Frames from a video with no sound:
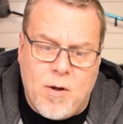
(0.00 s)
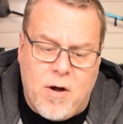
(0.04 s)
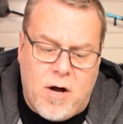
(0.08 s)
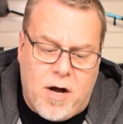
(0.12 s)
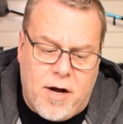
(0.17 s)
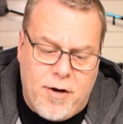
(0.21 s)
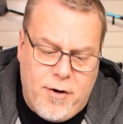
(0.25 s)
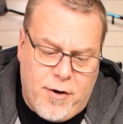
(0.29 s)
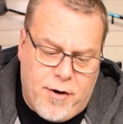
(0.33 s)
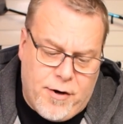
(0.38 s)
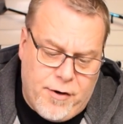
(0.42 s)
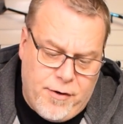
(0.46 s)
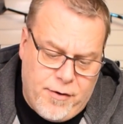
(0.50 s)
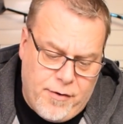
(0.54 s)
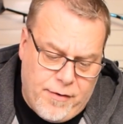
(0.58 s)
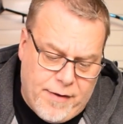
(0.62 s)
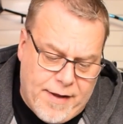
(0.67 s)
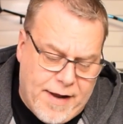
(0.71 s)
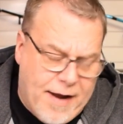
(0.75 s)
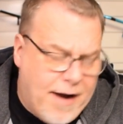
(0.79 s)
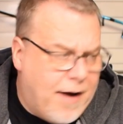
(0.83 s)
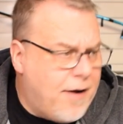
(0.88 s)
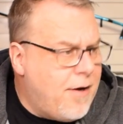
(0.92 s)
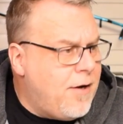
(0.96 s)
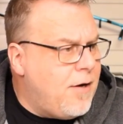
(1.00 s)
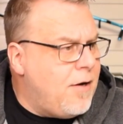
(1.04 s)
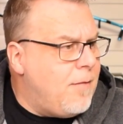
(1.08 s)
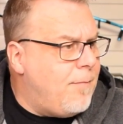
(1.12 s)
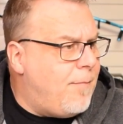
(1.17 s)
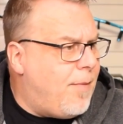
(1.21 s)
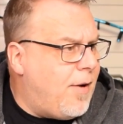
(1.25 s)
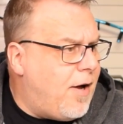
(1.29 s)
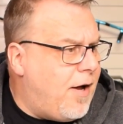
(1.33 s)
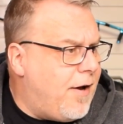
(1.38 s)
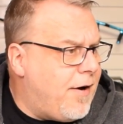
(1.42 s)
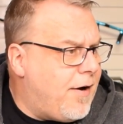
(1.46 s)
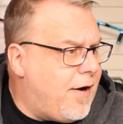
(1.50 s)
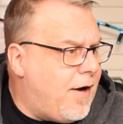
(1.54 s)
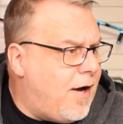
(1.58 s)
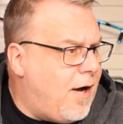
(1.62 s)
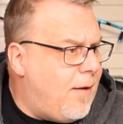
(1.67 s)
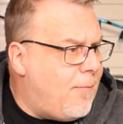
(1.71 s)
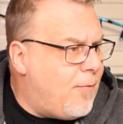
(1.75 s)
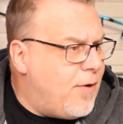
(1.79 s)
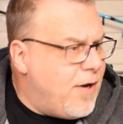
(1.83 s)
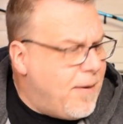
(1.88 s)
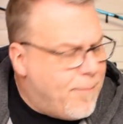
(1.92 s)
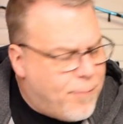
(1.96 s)
you can do that. But
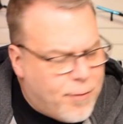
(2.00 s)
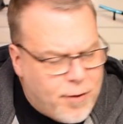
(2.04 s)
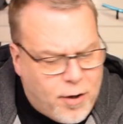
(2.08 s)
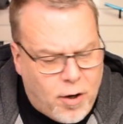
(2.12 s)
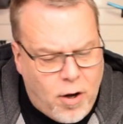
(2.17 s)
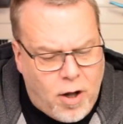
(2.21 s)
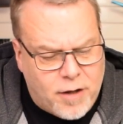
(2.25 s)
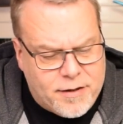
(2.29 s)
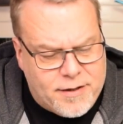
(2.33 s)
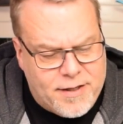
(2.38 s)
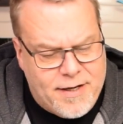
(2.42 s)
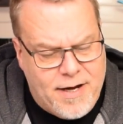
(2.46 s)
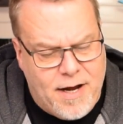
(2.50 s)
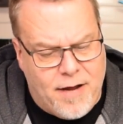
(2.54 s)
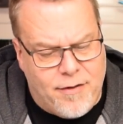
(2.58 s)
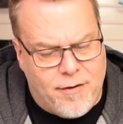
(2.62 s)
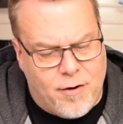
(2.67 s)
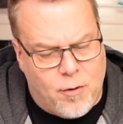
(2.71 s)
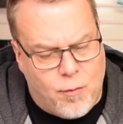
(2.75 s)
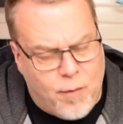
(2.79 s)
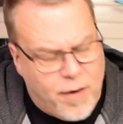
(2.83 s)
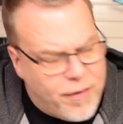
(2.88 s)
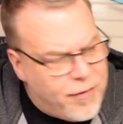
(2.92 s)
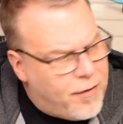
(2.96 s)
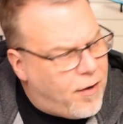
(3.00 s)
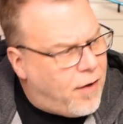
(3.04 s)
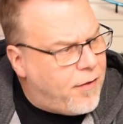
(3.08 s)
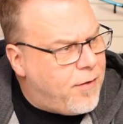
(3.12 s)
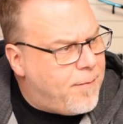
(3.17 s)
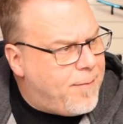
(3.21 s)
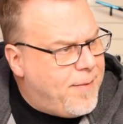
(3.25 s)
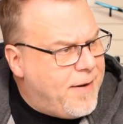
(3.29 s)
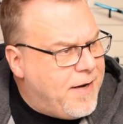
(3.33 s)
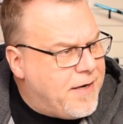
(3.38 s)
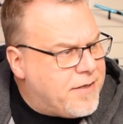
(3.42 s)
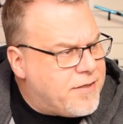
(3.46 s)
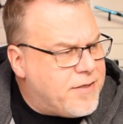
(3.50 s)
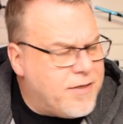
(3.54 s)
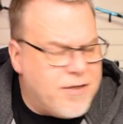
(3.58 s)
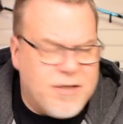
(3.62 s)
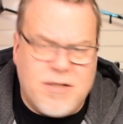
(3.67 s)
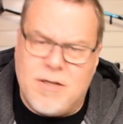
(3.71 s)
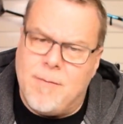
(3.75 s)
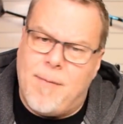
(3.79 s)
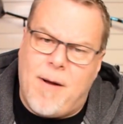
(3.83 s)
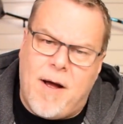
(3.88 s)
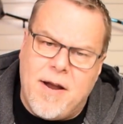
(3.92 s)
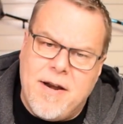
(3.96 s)
when you put it all together with all the pieces,
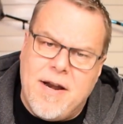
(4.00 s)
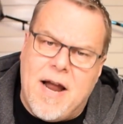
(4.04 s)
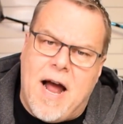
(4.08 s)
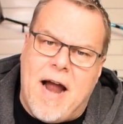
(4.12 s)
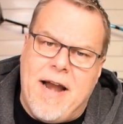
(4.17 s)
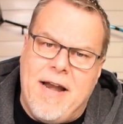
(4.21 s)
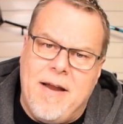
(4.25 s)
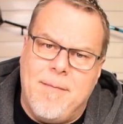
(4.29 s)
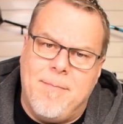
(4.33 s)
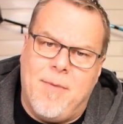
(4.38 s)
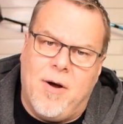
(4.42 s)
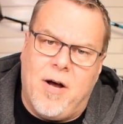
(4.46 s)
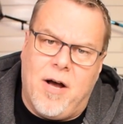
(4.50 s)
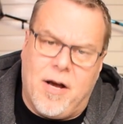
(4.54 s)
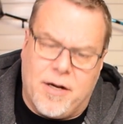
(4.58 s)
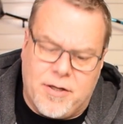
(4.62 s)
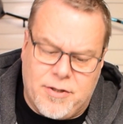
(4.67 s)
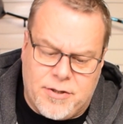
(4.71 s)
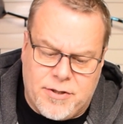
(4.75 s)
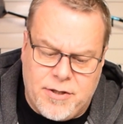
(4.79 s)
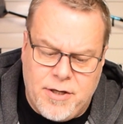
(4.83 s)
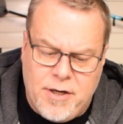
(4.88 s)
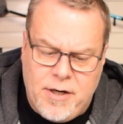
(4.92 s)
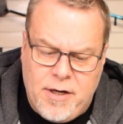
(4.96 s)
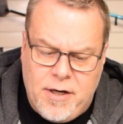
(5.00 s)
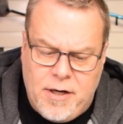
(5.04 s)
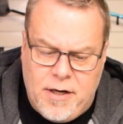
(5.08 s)
it's about $90.